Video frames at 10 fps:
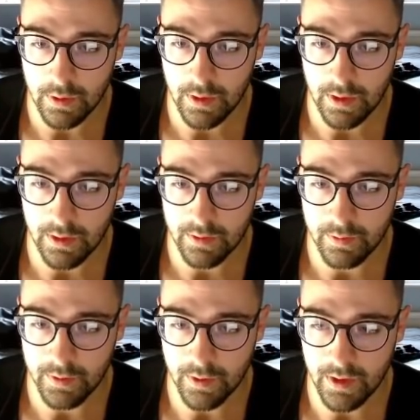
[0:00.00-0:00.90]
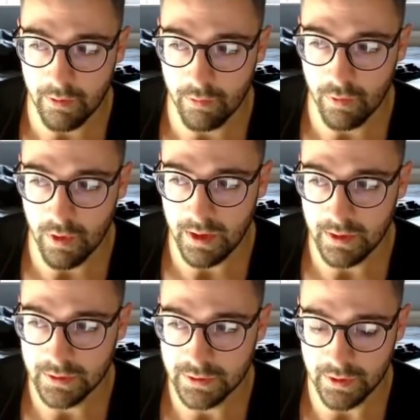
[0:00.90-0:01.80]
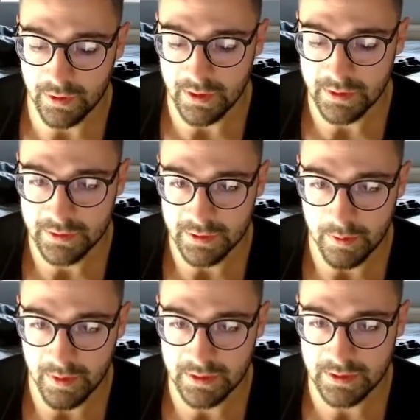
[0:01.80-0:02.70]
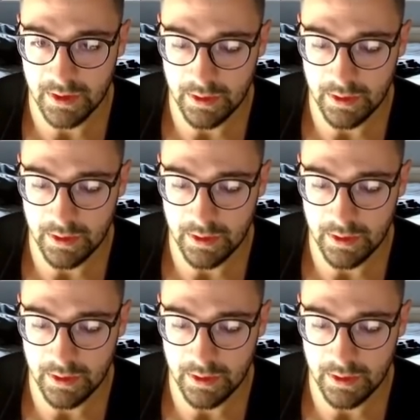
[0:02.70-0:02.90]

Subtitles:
and we got arrow right, so that's going to be 10,